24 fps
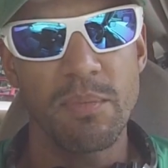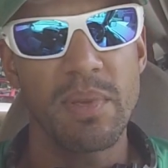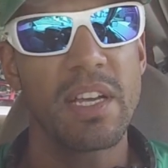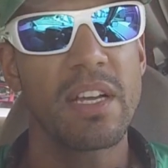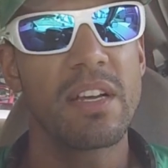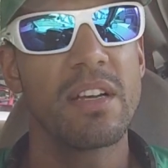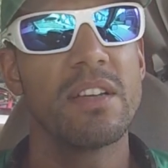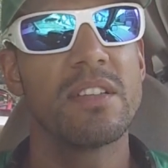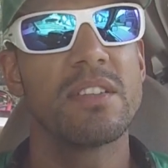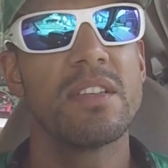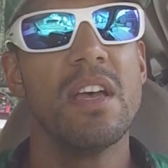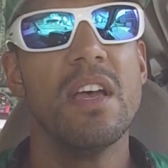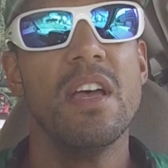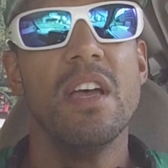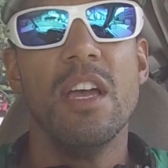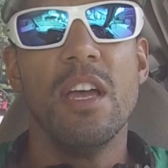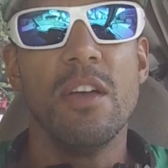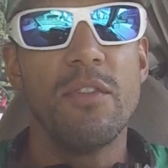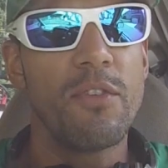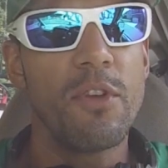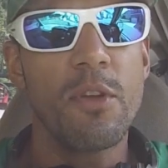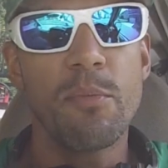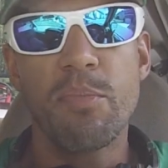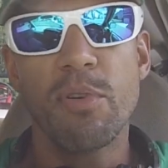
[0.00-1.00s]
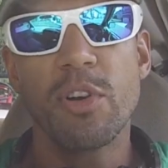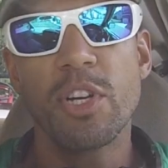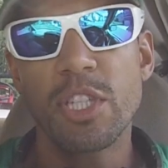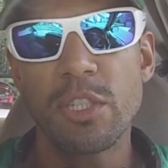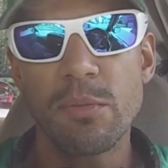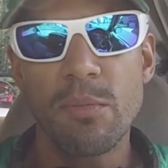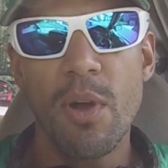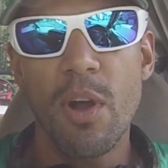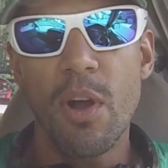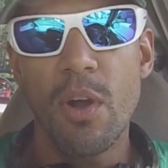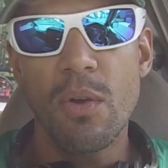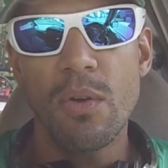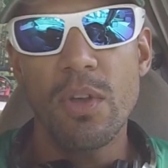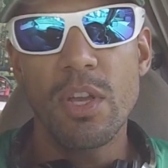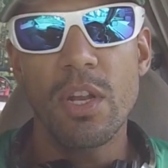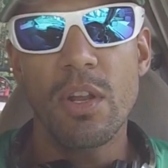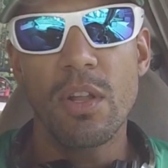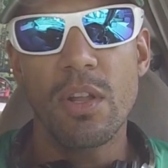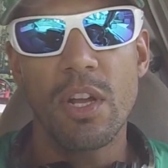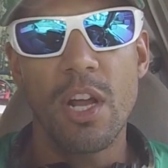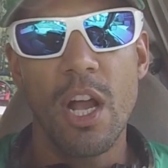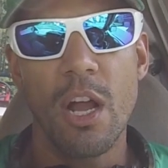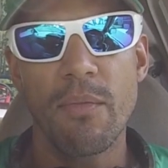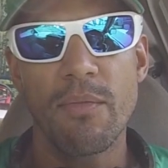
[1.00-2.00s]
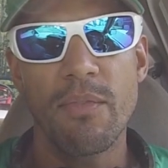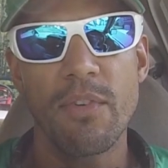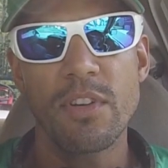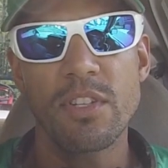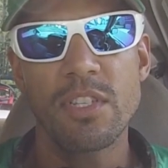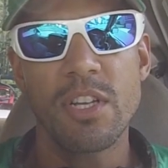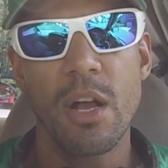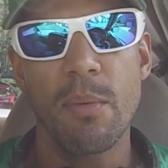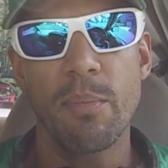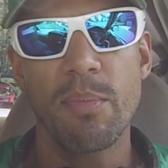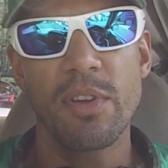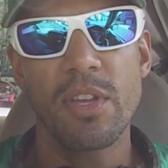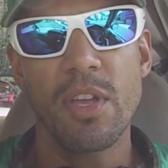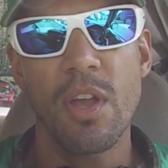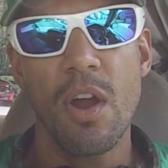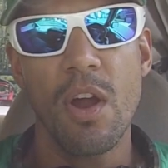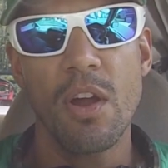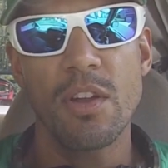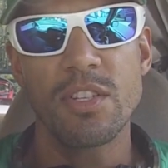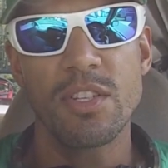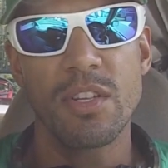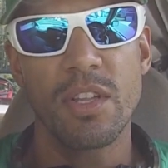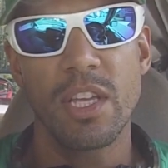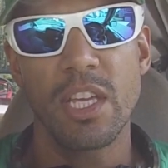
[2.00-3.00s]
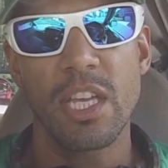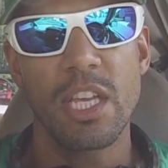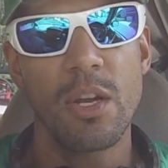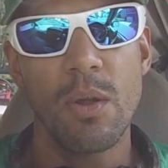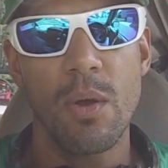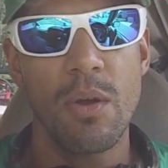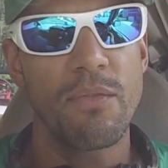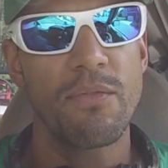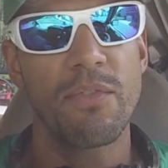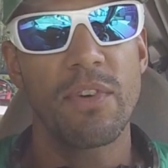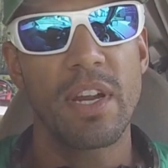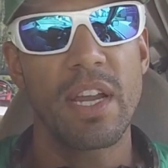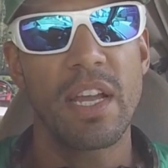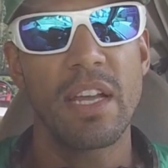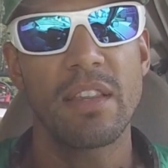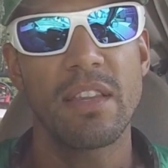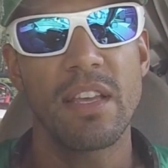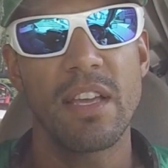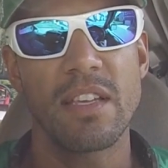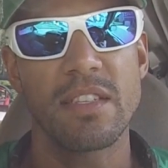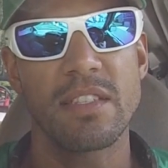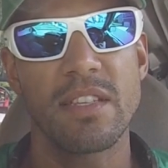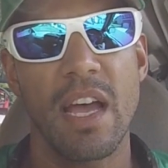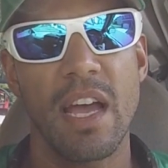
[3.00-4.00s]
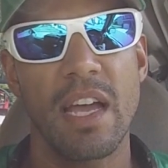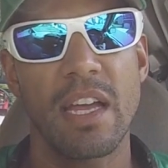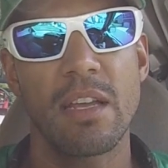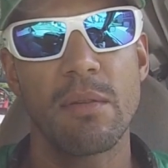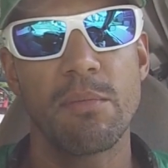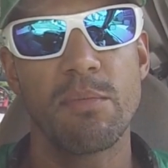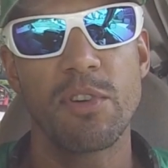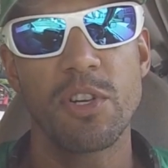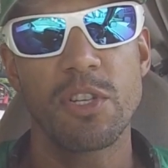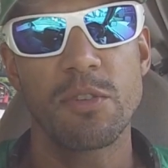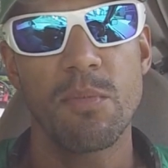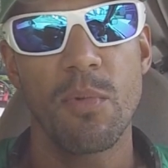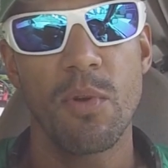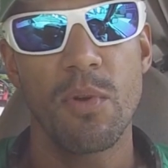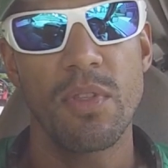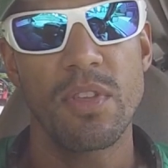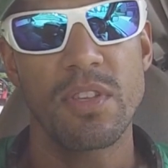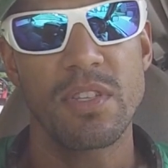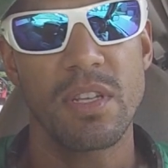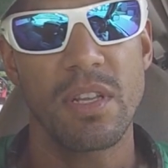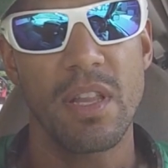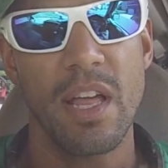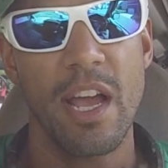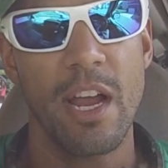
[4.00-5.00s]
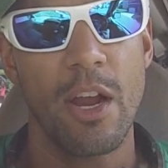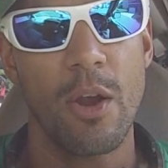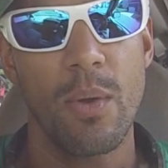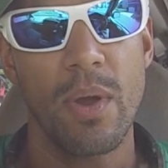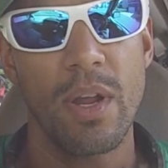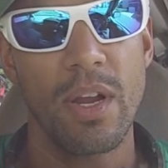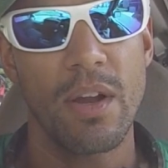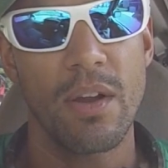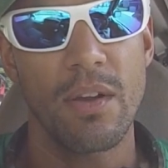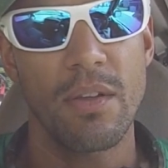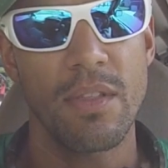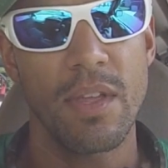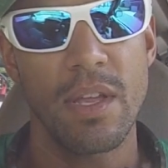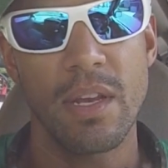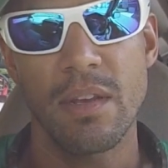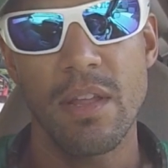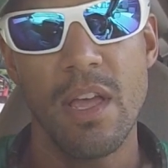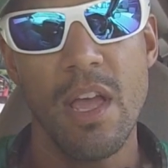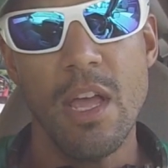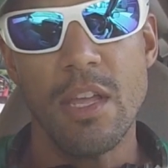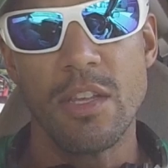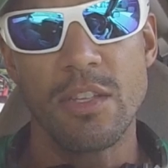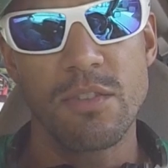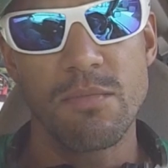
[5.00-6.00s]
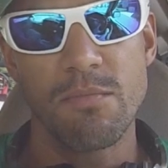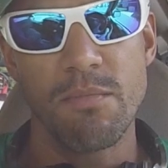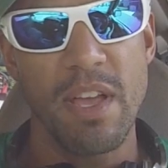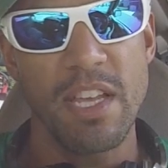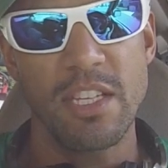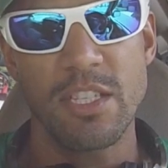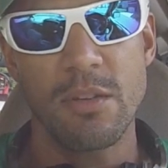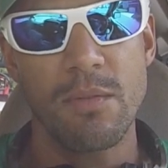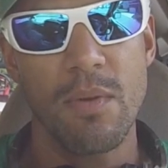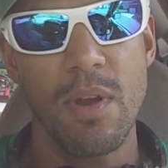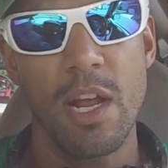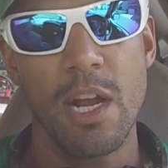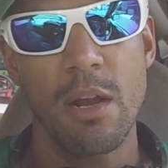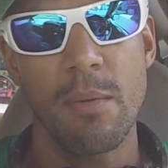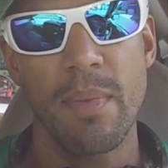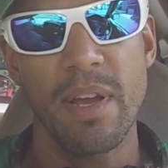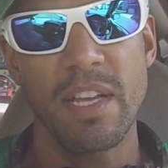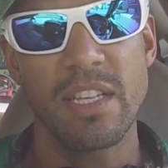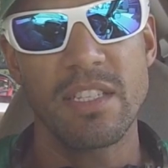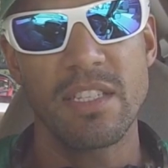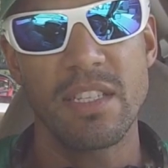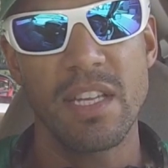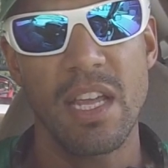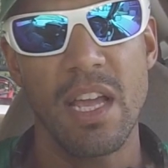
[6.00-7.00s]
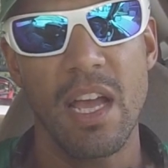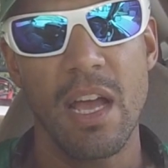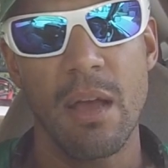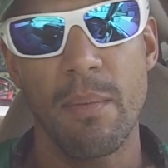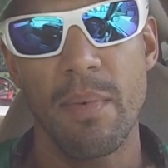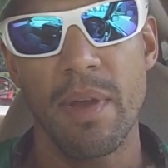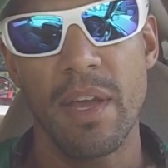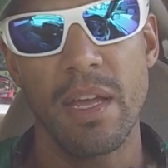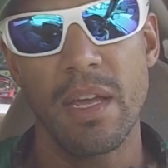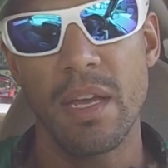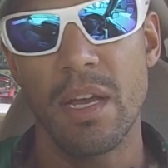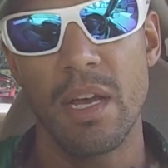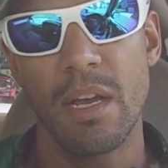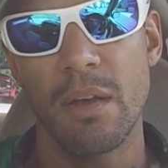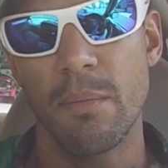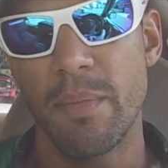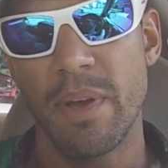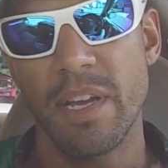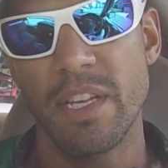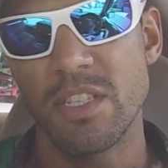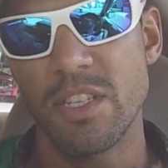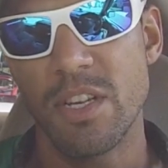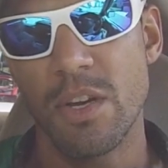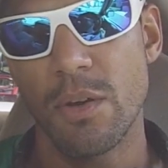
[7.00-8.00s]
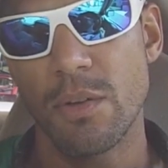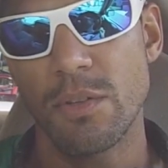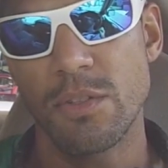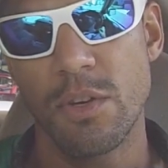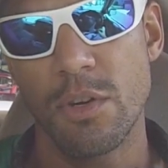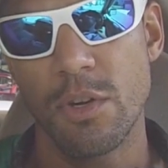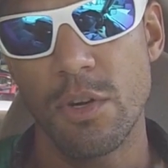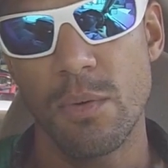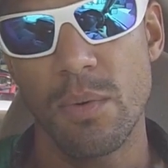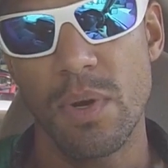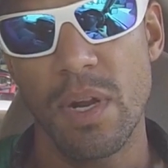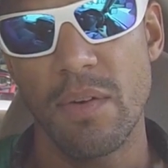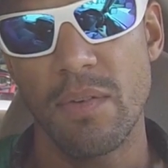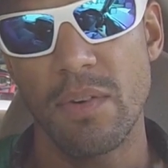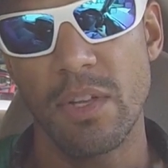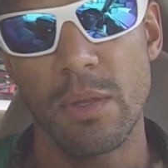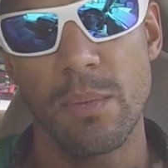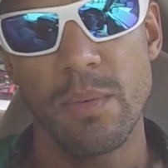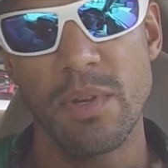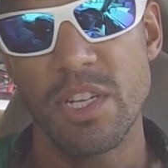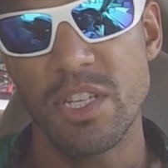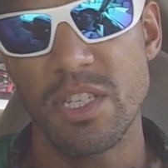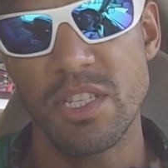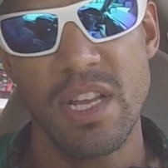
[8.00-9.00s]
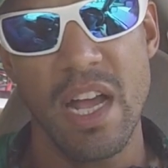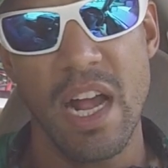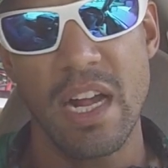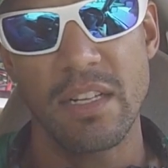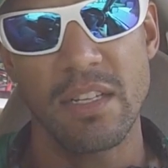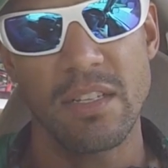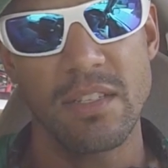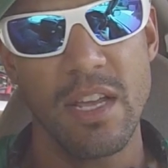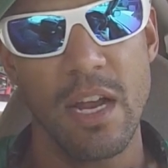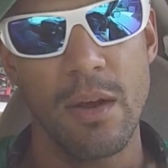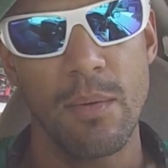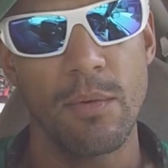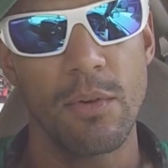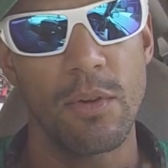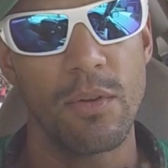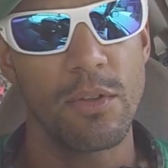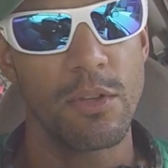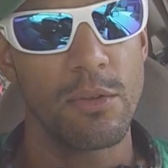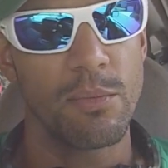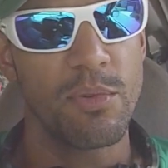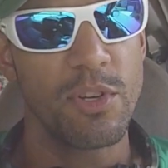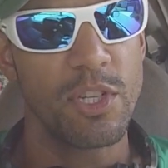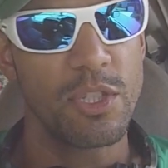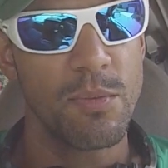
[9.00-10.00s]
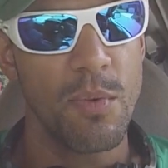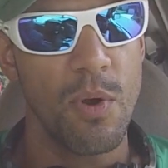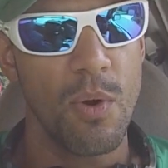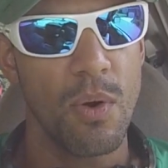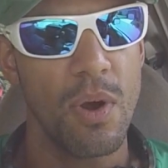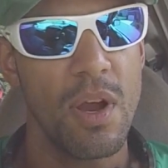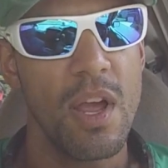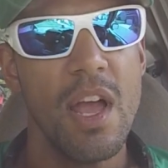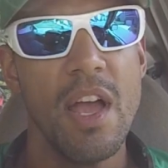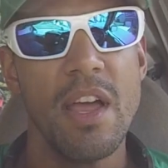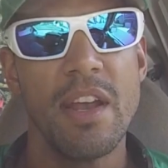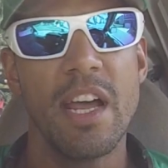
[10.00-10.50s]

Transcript: Because if you push mow, you know, the first couple yards, you're like, you know what, forget this. I can push mow this a lot quicker than messing around on my zero turn or whatever. Let me just knock this out real quick with the push mower.